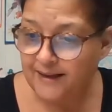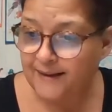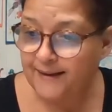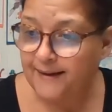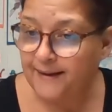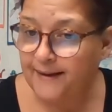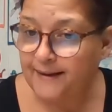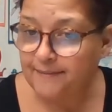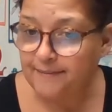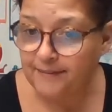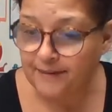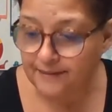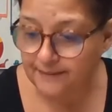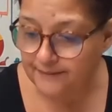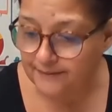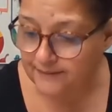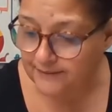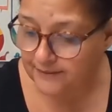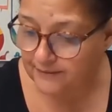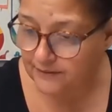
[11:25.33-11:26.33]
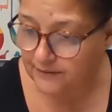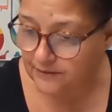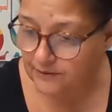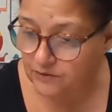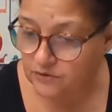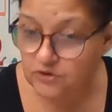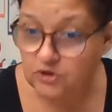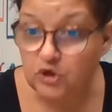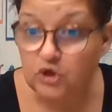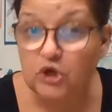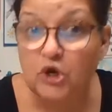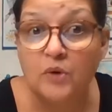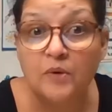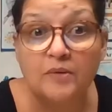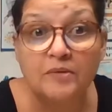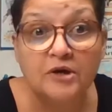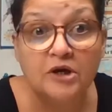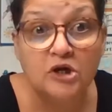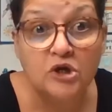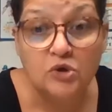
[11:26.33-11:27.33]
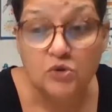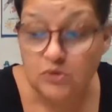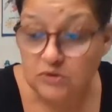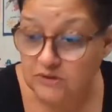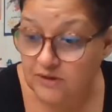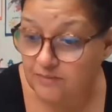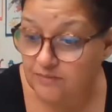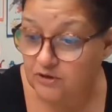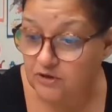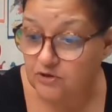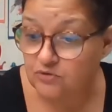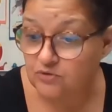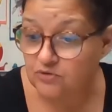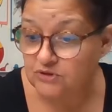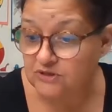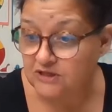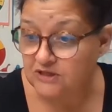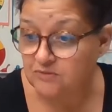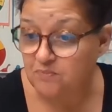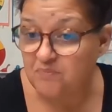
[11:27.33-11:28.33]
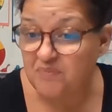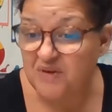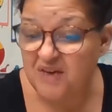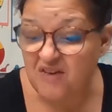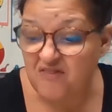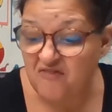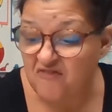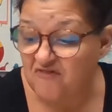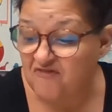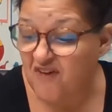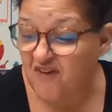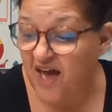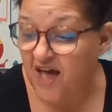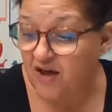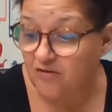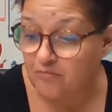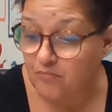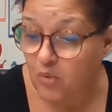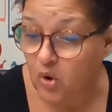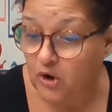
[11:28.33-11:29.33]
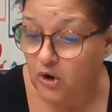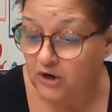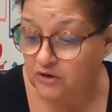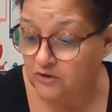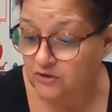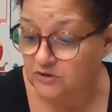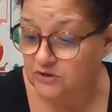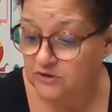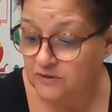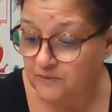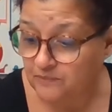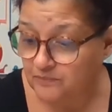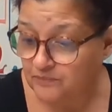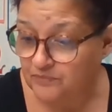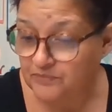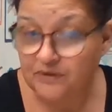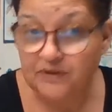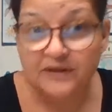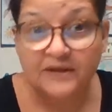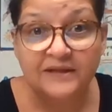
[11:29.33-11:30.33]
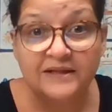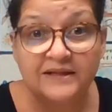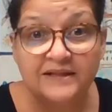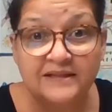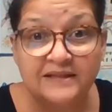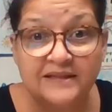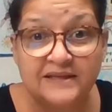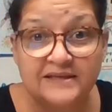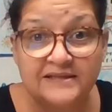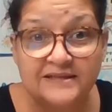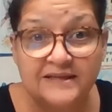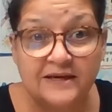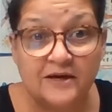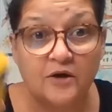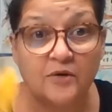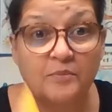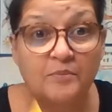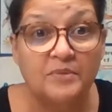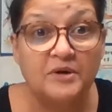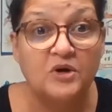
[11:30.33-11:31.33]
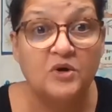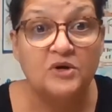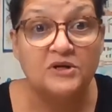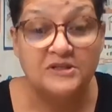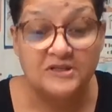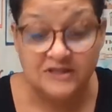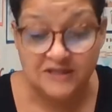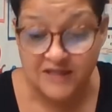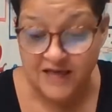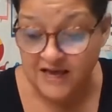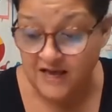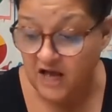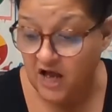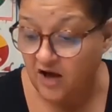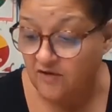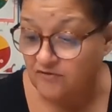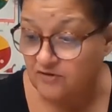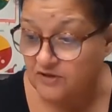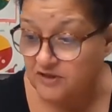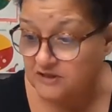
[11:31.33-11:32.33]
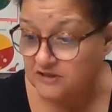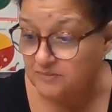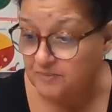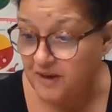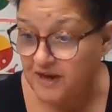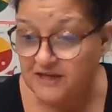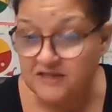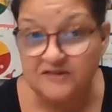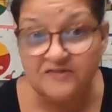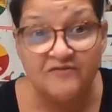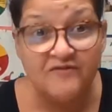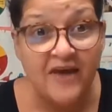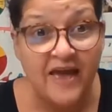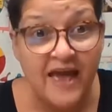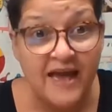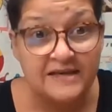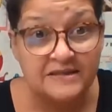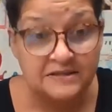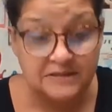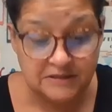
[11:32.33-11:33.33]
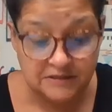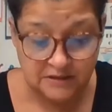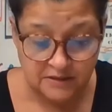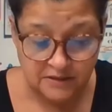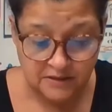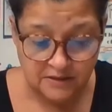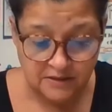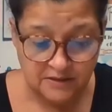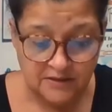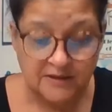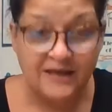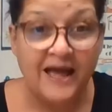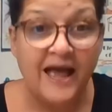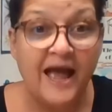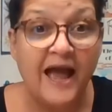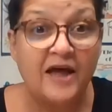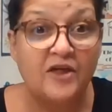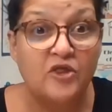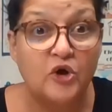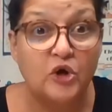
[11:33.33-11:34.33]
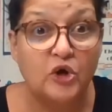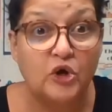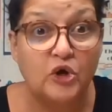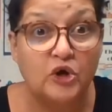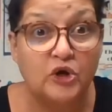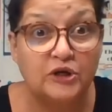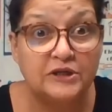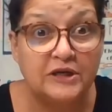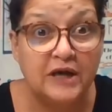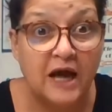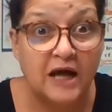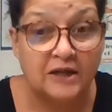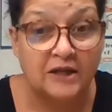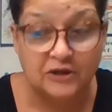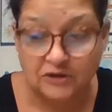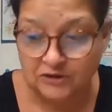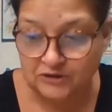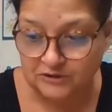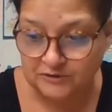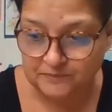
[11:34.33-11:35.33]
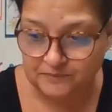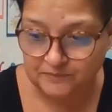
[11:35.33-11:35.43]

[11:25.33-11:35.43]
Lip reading: I'm going to use, I'm going to use these big fat markers, these here, because they cover the space fast and they're good colors.